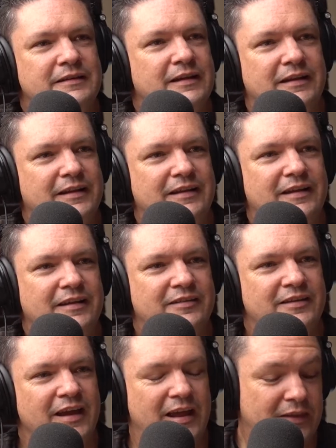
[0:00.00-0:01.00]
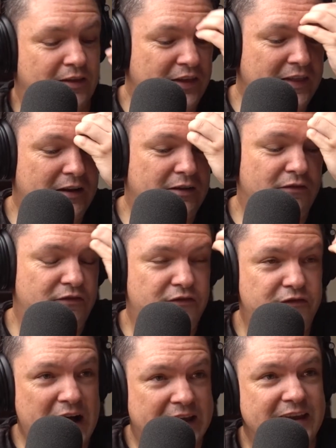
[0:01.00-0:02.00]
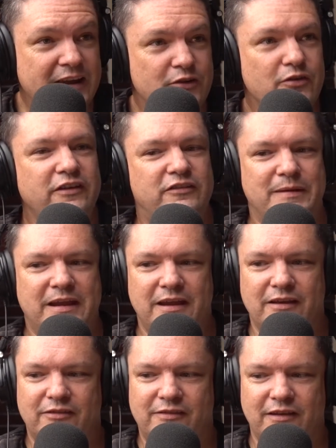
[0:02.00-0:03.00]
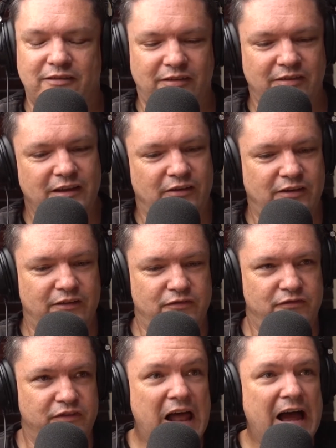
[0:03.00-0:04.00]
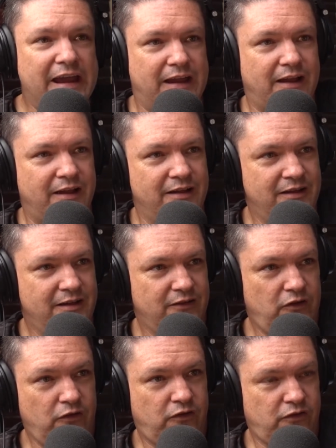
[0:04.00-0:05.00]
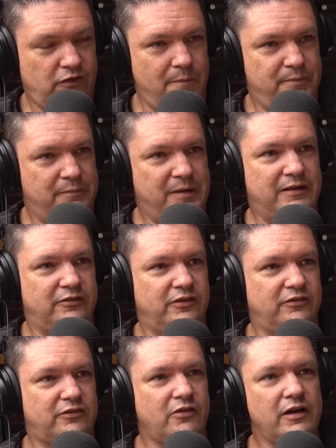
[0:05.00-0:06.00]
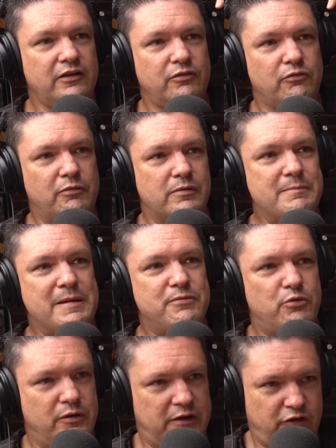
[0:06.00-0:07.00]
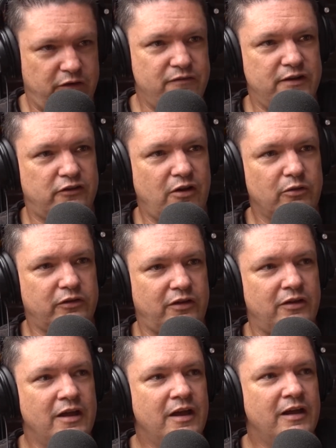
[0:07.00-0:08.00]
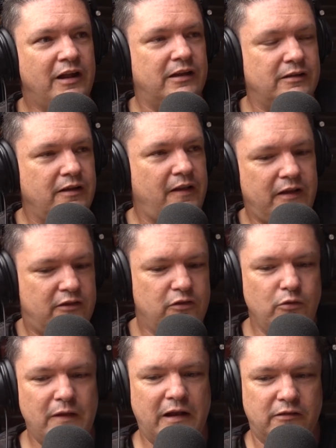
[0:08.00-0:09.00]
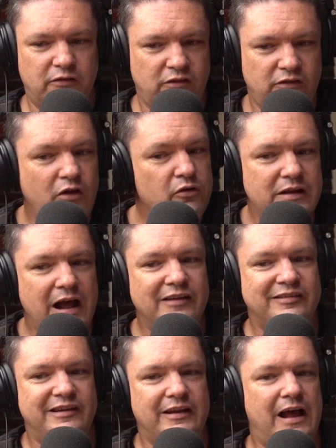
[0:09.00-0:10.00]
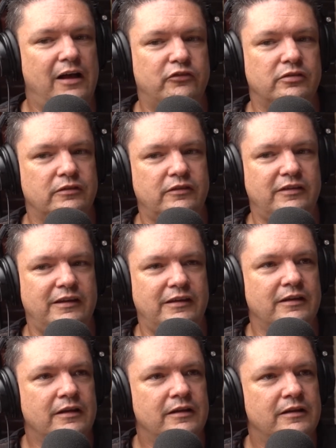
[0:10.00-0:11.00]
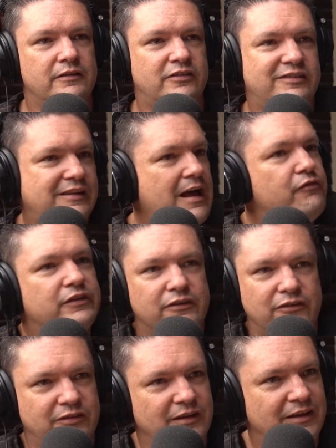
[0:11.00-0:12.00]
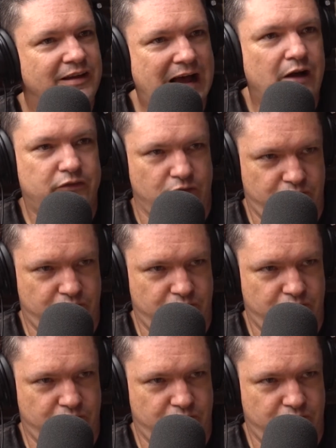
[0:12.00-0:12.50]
And the thing that fucking annoys me is there's this thing, she's flying to stop him, and she's starting to remember what Trevor told her. So they do that so nicely in how she discovers how to